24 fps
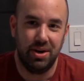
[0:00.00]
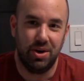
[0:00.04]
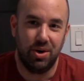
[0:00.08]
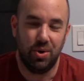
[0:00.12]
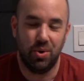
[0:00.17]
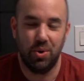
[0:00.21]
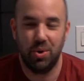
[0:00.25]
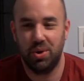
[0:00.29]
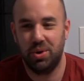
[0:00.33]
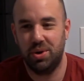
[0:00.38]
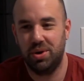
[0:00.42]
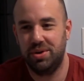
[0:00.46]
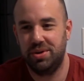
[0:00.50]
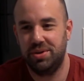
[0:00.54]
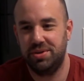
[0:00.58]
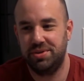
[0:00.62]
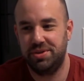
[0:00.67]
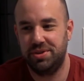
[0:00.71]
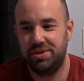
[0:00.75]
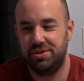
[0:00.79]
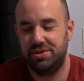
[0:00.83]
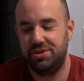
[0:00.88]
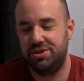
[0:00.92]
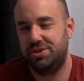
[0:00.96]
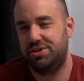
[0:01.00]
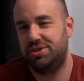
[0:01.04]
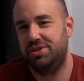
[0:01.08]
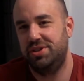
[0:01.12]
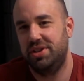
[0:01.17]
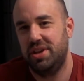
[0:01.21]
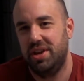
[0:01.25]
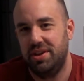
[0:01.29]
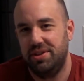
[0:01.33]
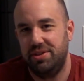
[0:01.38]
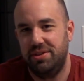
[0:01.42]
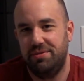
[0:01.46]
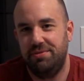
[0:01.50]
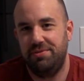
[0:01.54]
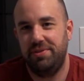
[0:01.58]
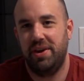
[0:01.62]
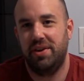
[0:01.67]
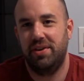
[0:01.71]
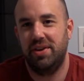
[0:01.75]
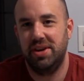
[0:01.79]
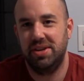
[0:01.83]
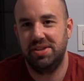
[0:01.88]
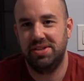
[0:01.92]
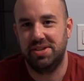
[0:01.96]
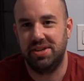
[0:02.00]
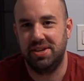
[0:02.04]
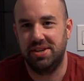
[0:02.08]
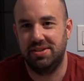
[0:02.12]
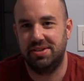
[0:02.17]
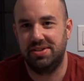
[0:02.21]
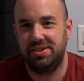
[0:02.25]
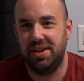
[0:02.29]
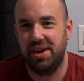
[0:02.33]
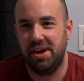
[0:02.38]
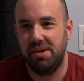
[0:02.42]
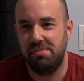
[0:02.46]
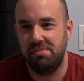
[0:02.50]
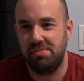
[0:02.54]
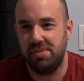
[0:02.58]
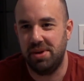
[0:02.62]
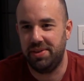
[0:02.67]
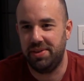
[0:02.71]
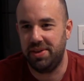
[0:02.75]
or the variance hits them